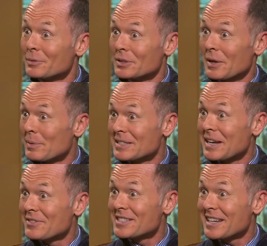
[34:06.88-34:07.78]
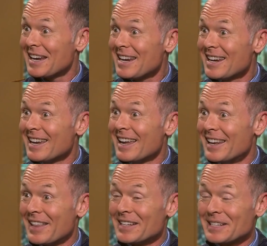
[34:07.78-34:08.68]
Would yes. that be safe to say? Yes.
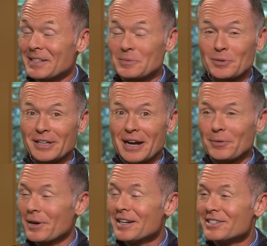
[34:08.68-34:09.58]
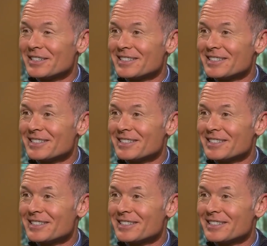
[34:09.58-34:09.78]
Now, that sounds pretty outrageous.